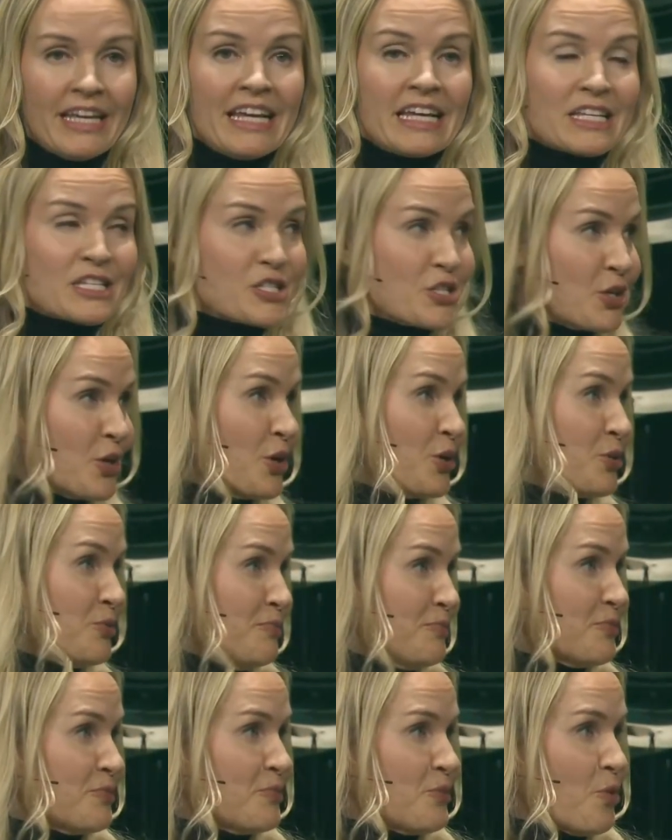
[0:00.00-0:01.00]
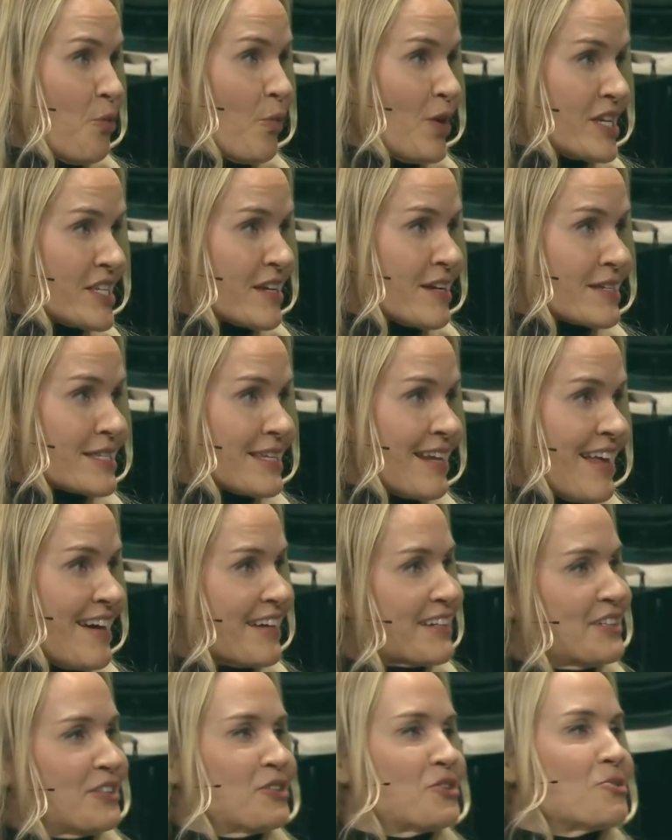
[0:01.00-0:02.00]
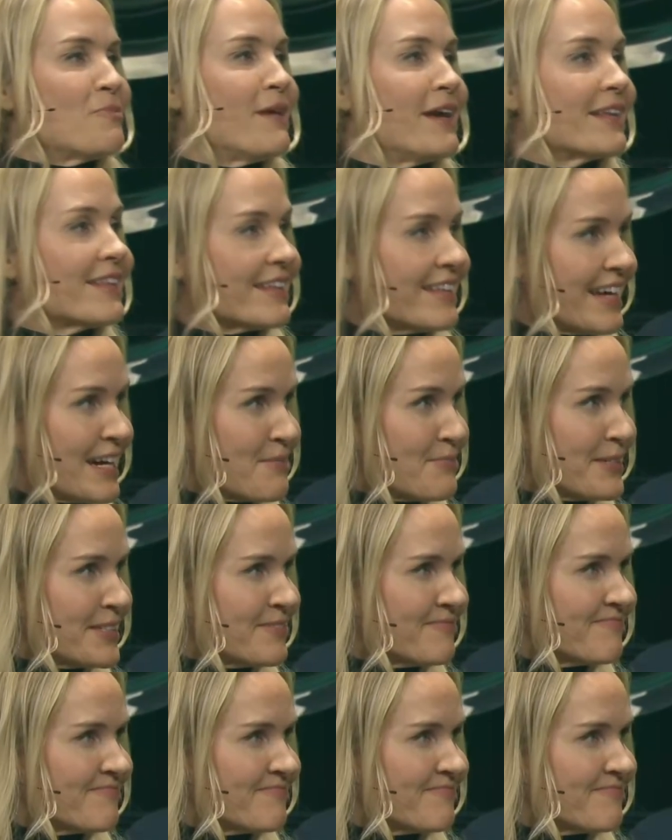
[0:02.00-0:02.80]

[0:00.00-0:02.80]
So wish us luck to make that happen.